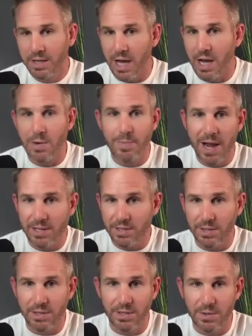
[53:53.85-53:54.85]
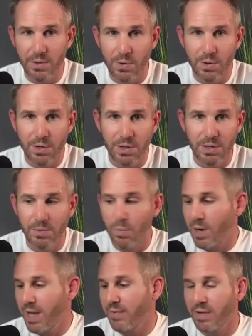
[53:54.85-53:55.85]
chiropractor or
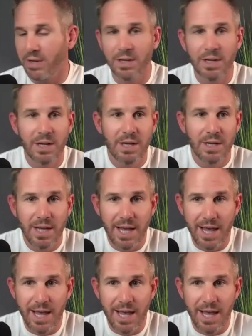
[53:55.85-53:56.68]
whatever mm-hmm.